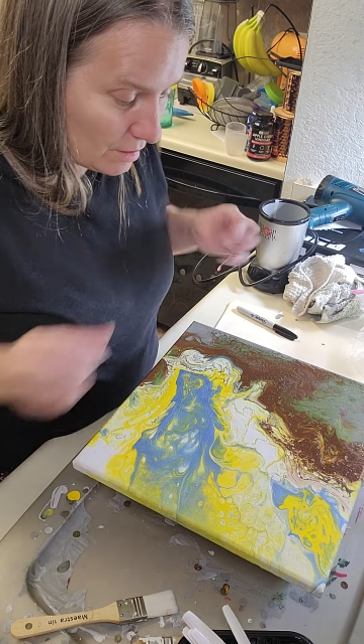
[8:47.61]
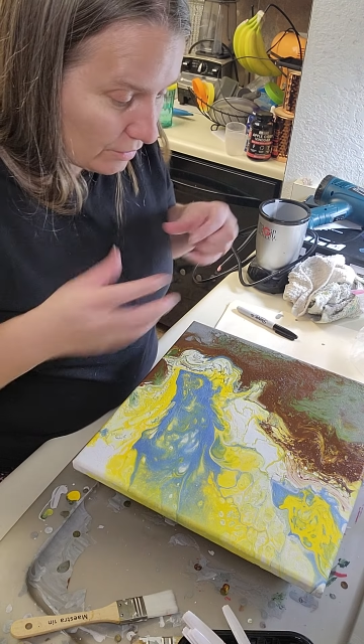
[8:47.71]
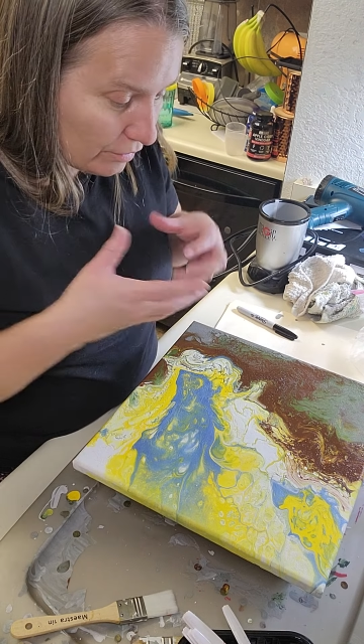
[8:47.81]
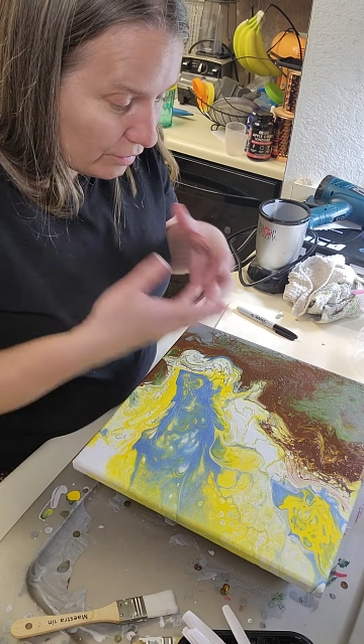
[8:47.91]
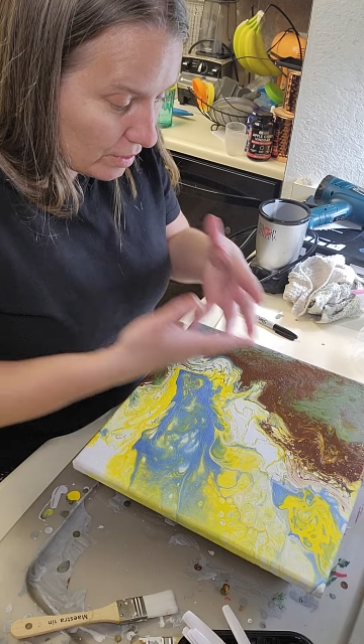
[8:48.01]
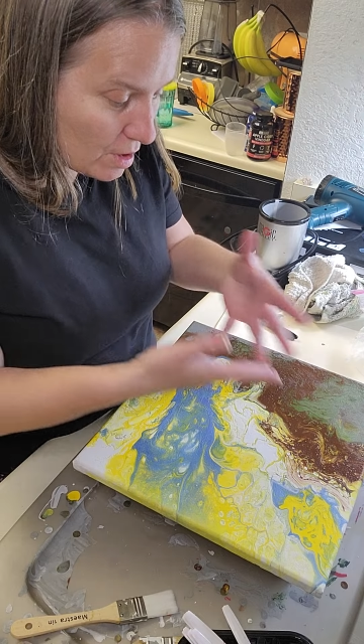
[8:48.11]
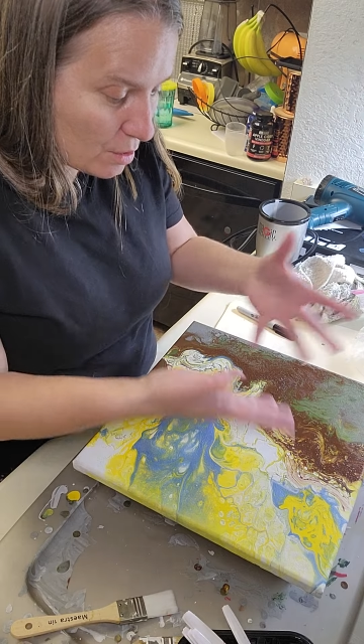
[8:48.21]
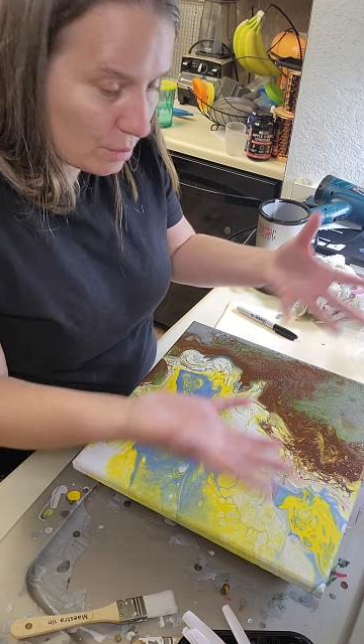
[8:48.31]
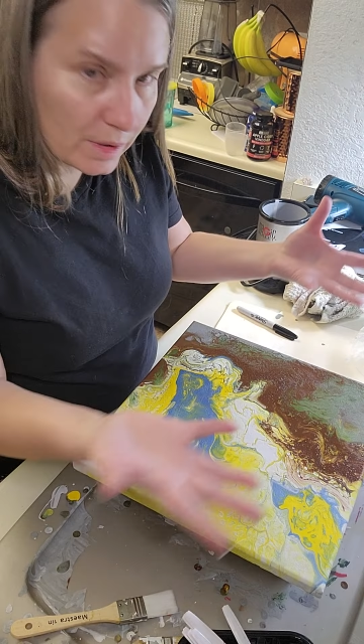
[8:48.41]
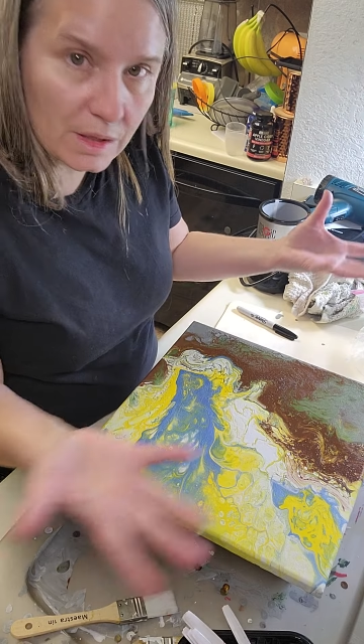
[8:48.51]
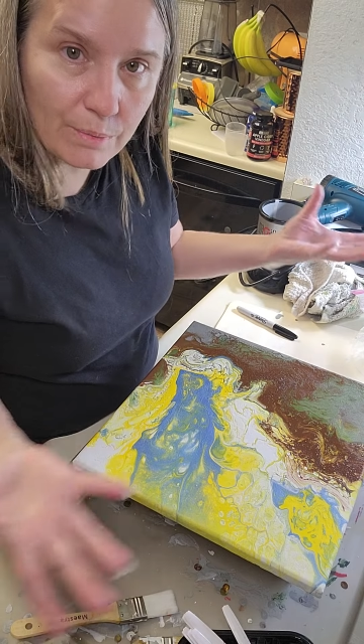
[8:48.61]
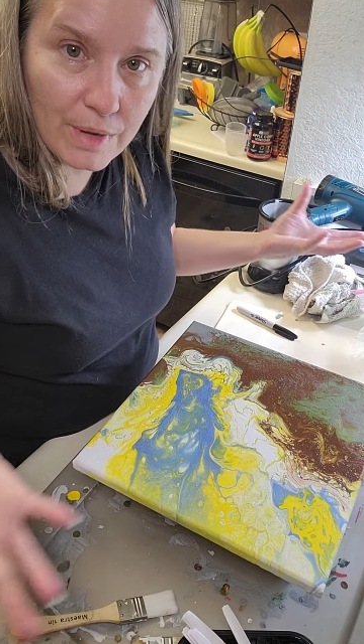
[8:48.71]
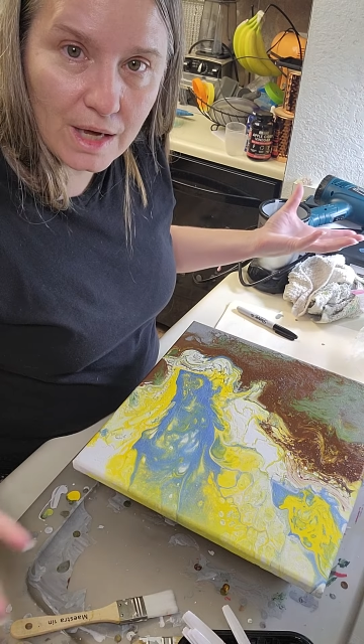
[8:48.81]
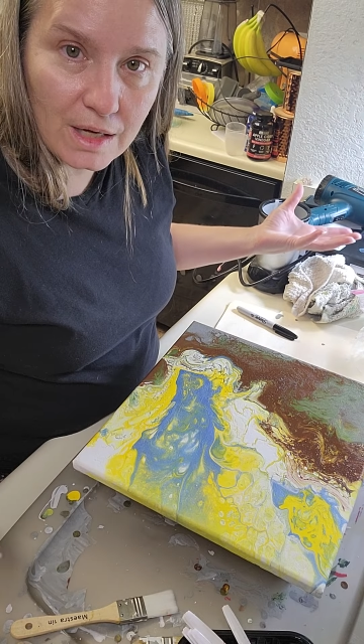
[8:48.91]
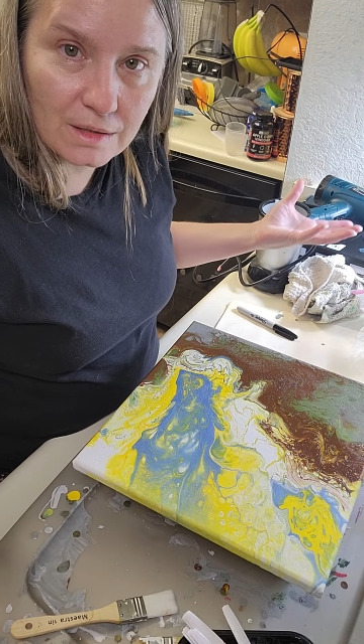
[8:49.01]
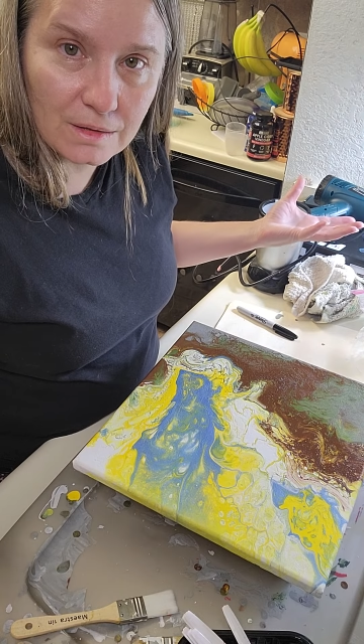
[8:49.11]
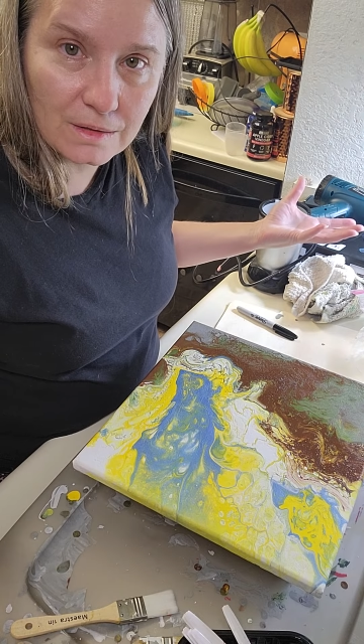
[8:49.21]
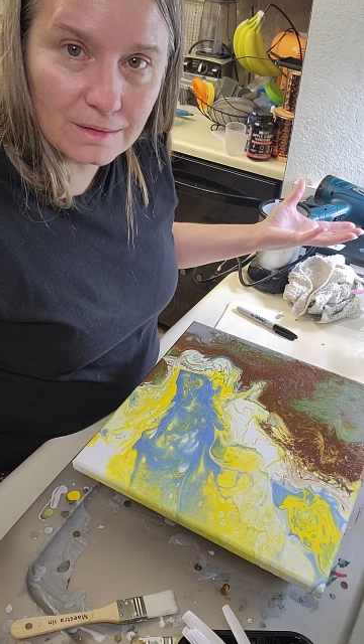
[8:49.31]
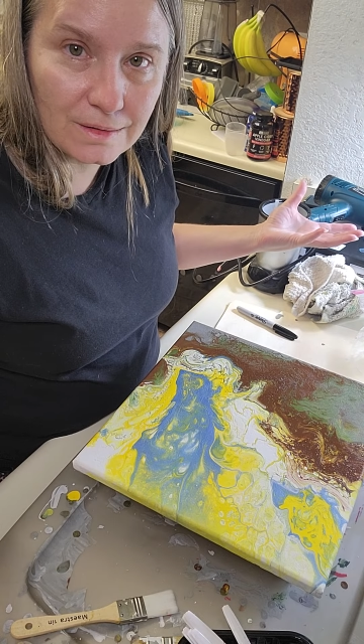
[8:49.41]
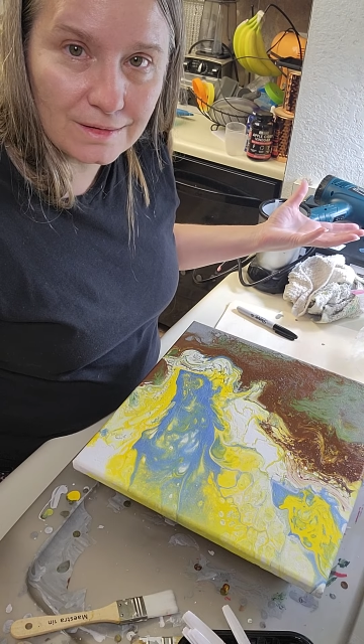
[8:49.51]
Flow with the
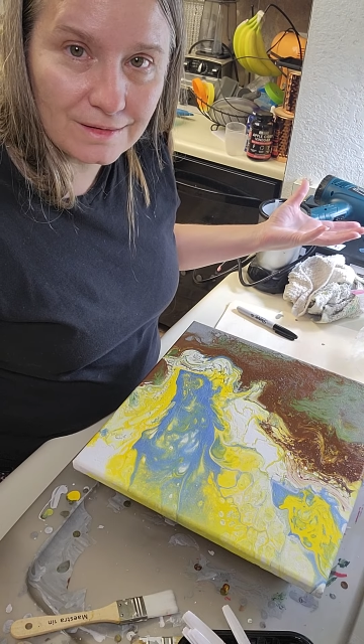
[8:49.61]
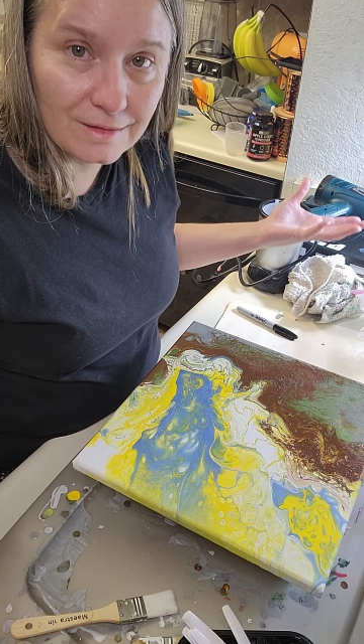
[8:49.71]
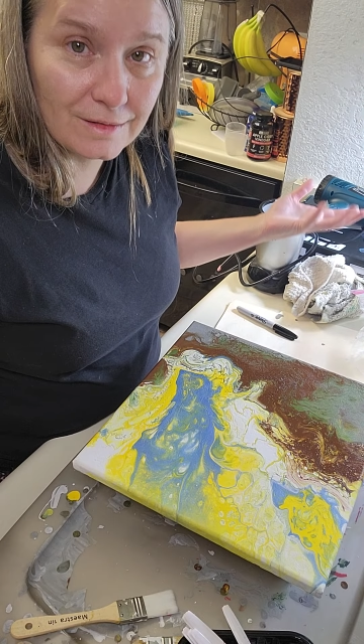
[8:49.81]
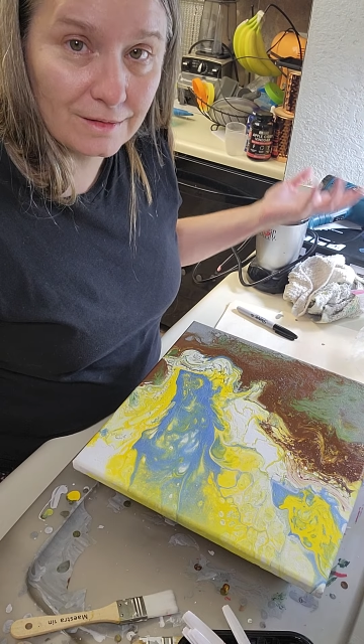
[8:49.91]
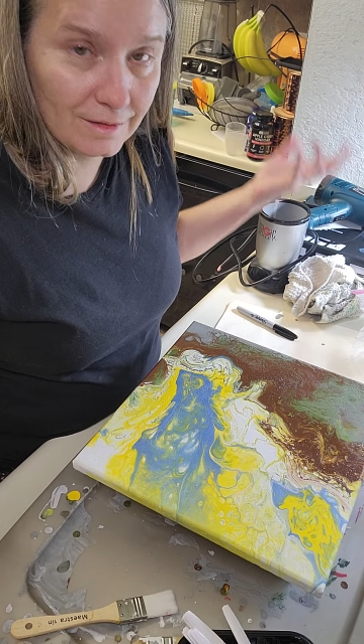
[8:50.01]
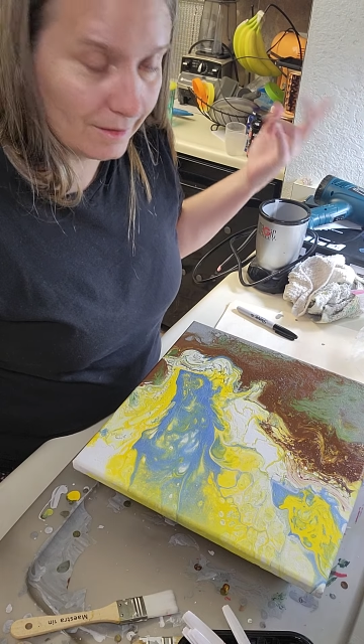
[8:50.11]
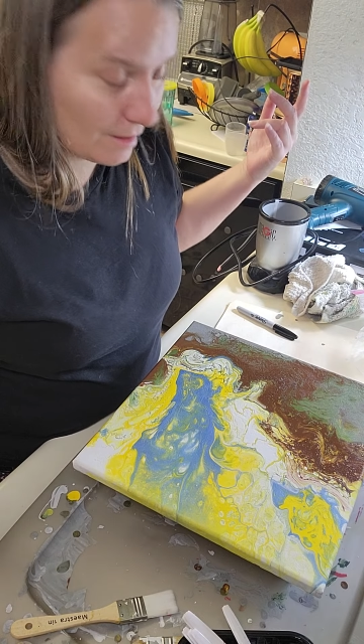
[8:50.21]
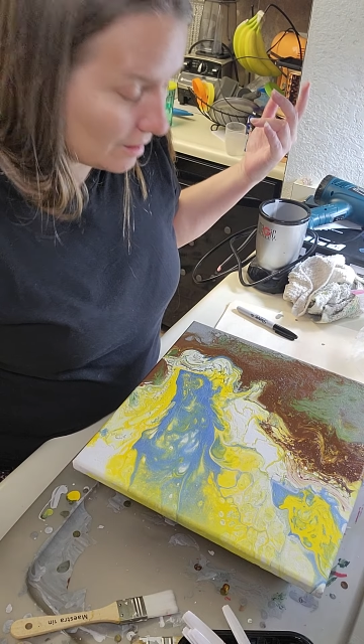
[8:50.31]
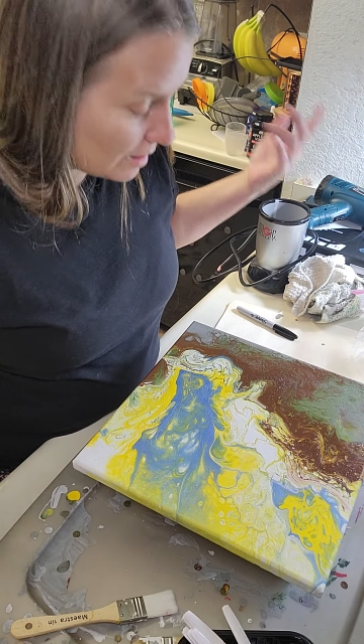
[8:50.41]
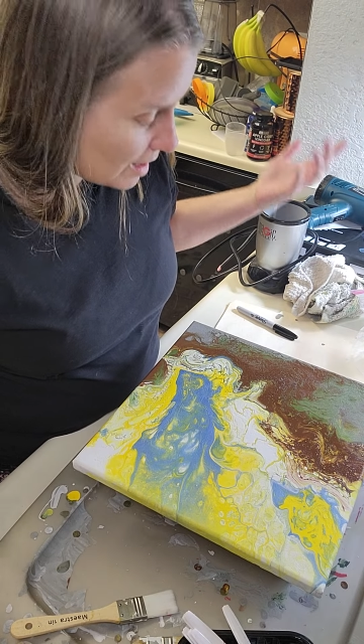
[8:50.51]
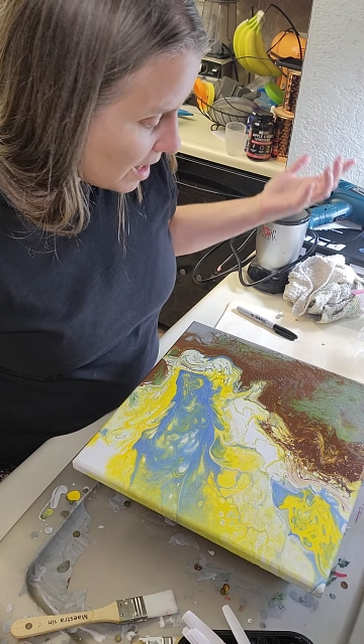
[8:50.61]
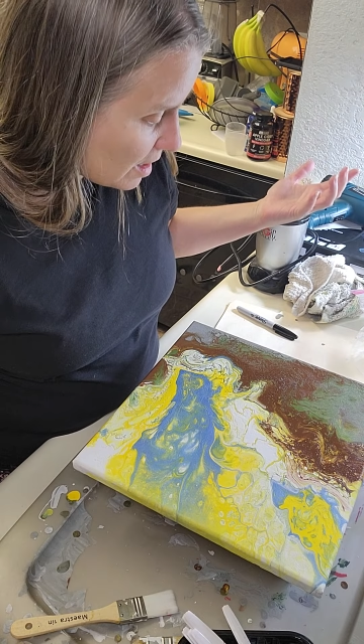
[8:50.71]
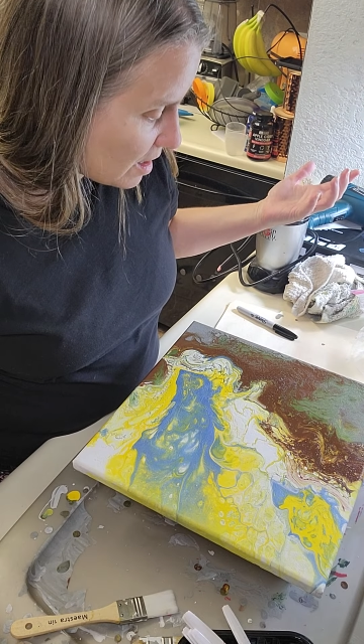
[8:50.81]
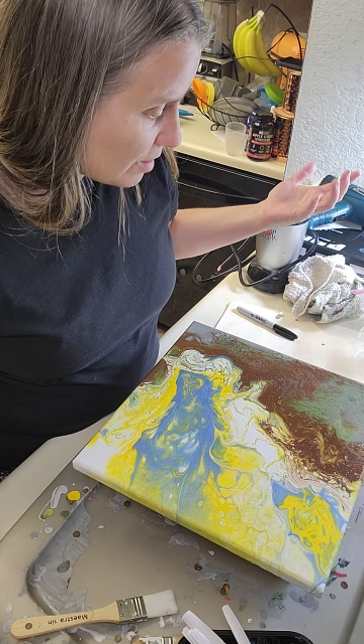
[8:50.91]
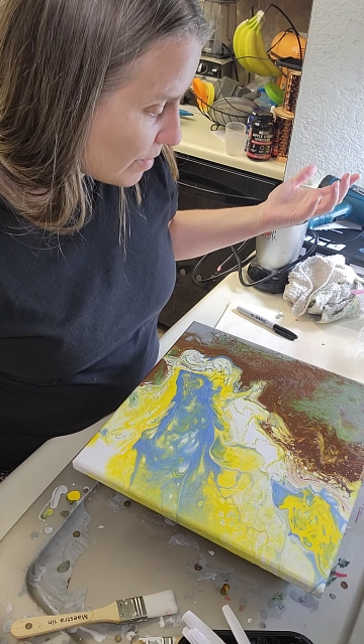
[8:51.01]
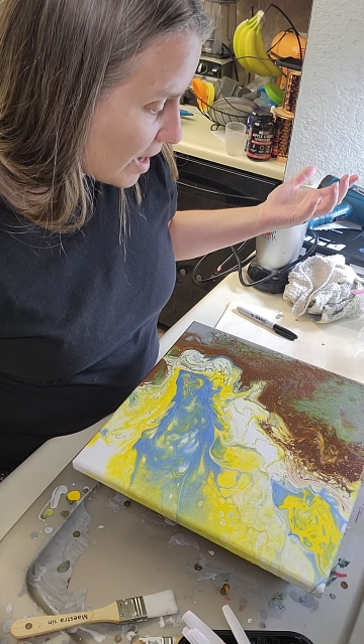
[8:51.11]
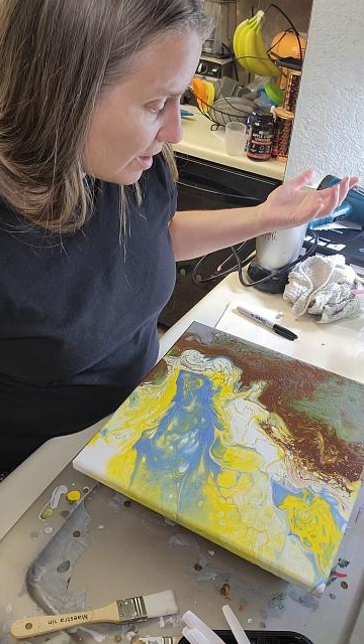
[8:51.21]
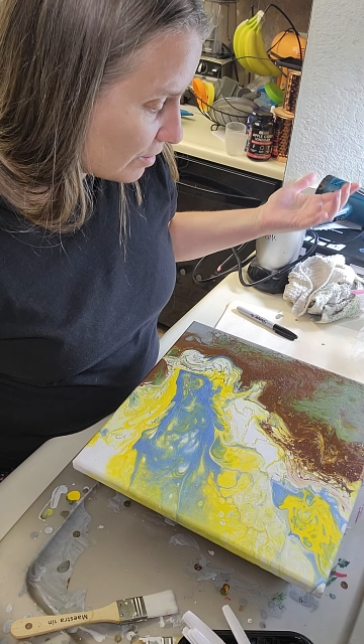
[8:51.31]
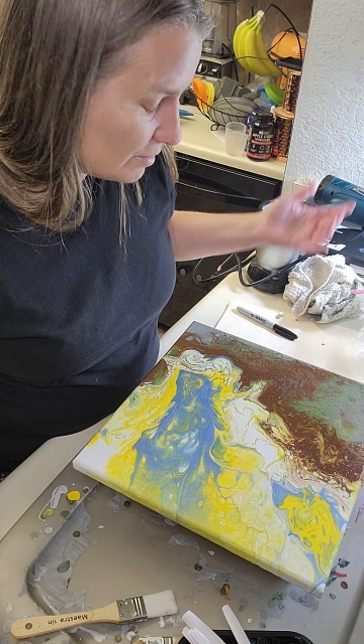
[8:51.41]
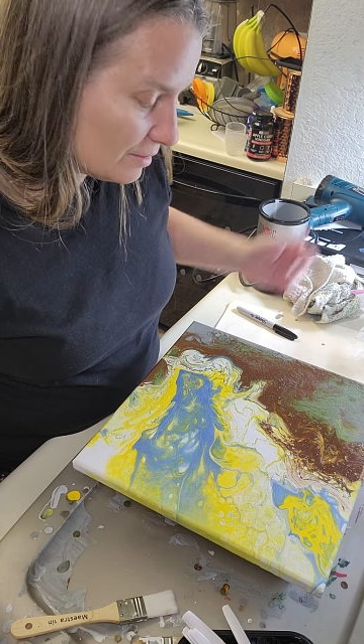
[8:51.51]
paint. Let it come
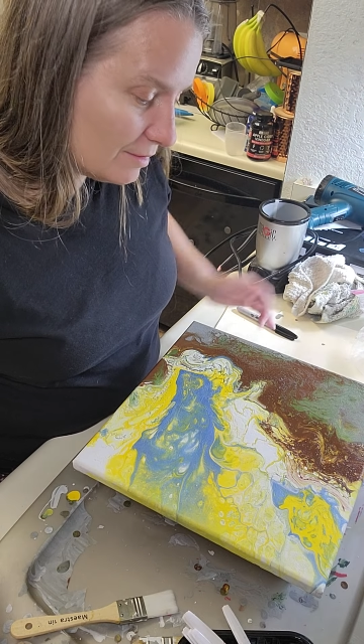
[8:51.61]
out.